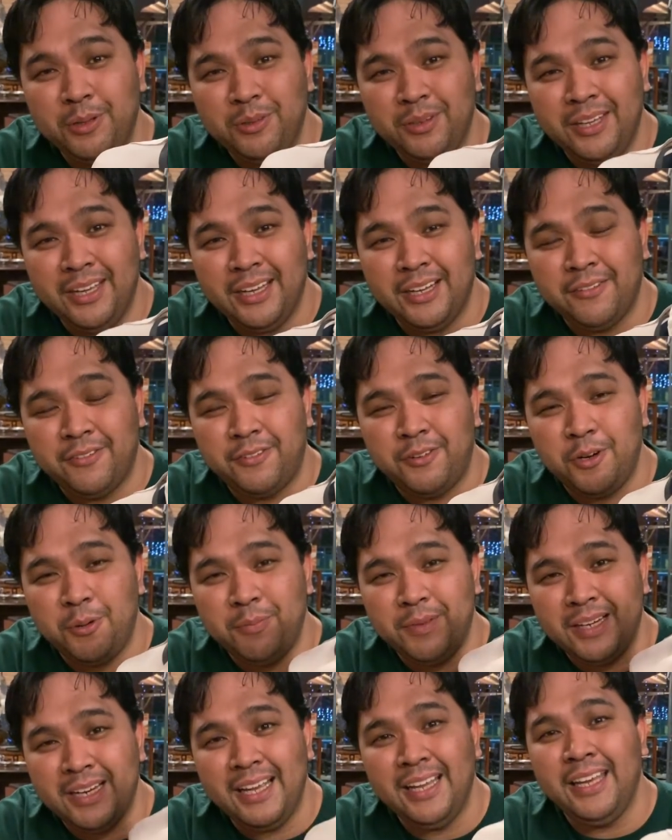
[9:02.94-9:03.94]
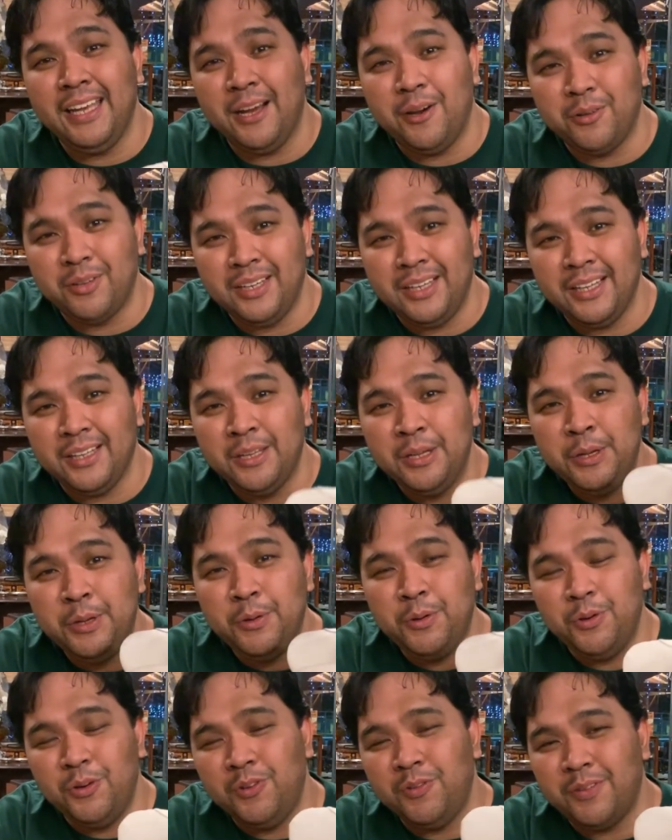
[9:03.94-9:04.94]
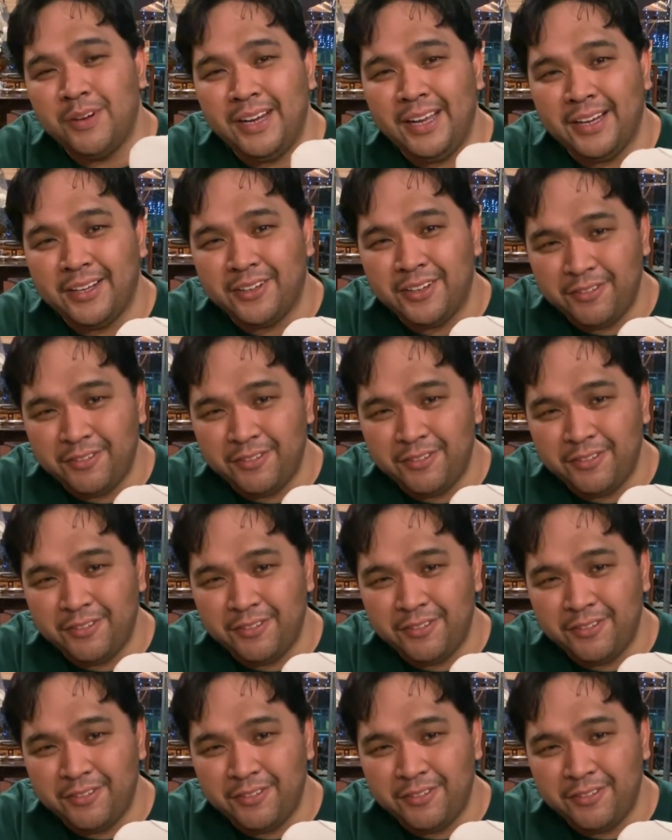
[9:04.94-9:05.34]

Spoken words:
to get from the Nike outlet over at